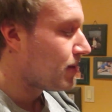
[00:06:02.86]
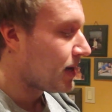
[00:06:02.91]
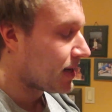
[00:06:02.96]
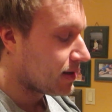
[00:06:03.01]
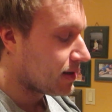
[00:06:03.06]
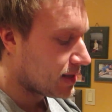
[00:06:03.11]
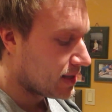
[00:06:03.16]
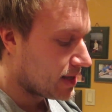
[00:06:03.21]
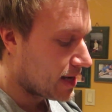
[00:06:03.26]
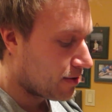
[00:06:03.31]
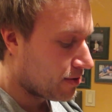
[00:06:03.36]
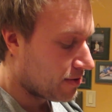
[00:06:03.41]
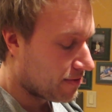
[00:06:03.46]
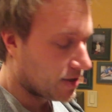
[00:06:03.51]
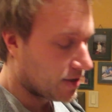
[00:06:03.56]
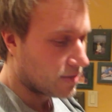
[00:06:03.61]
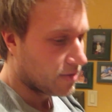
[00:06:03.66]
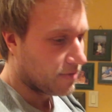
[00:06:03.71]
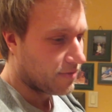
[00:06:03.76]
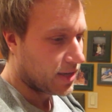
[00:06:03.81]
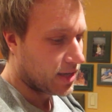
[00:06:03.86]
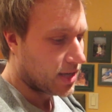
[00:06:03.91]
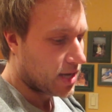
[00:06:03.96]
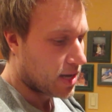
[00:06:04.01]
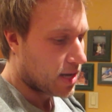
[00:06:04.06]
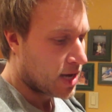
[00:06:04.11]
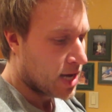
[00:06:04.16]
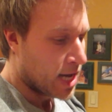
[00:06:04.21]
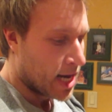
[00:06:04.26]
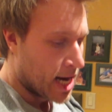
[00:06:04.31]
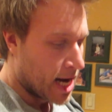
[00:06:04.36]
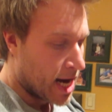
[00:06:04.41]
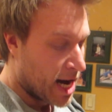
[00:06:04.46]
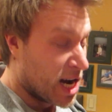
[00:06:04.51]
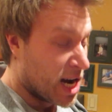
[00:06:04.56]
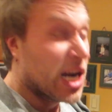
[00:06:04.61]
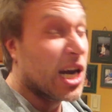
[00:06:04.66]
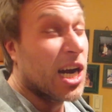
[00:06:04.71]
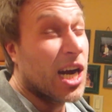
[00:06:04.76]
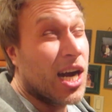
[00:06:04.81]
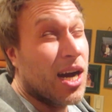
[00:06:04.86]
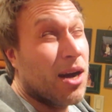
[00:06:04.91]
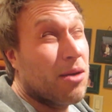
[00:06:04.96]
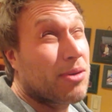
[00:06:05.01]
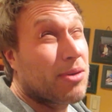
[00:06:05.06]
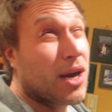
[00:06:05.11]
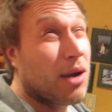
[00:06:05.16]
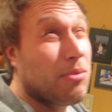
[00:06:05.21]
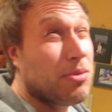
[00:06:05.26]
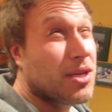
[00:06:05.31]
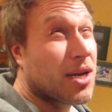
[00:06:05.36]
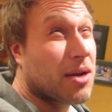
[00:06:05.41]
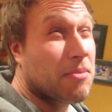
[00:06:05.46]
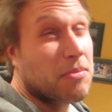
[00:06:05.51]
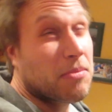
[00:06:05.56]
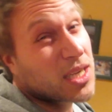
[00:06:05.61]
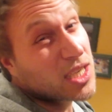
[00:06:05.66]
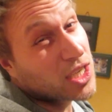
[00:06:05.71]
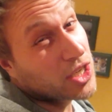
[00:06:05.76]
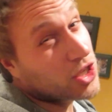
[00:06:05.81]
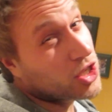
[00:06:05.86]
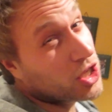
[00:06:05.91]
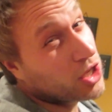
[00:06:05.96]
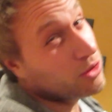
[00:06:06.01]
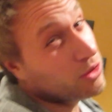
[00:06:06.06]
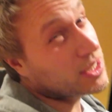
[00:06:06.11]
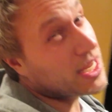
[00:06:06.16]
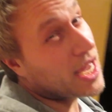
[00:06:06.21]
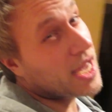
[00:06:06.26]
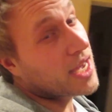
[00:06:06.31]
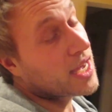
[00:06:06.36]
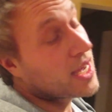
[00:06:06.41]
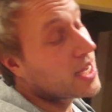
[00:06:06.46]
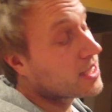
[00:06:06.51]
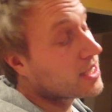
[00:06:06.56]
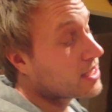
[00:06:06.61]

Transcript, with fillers: back down in Pennsylvania probably on Monday or Tuesday.